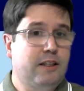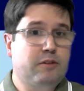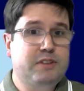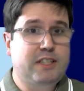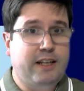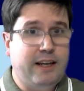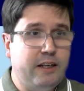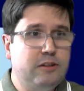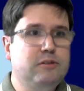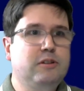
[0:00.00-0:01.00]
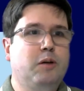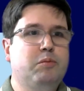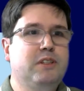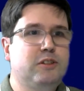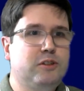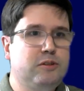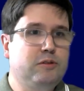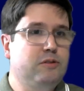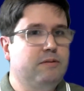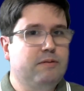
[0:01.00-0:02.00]
current scenario, help them
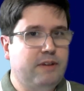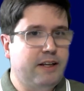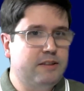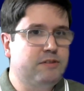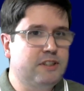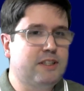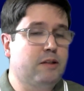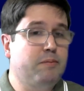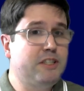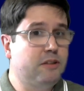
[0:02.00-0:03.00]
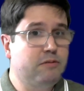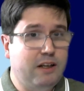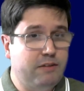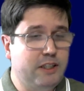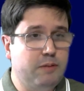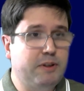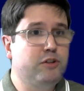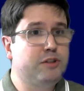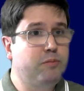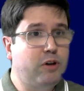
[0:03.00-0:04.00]
to, as Cieslak mentioned, we have a data
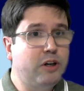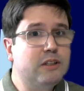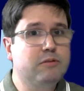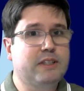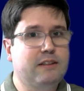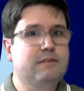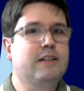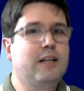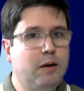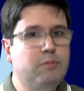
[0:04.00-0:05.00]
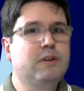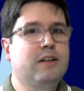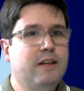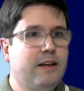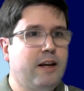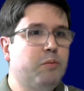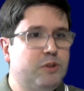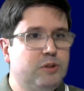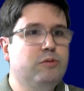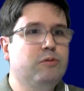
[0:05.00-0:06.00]
maturity model. We can help
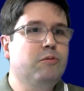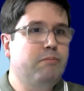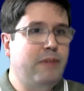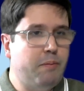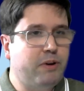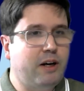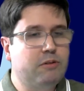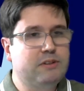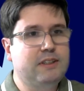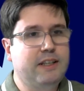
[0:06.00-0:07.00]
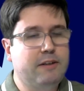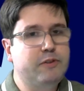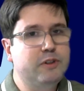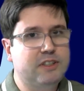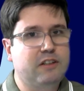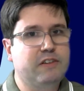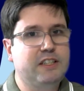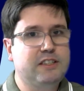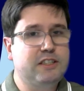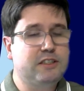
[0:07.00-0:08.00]
to map how is the data field inside the
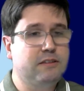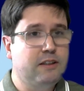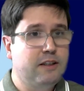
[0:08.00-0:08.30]
organization,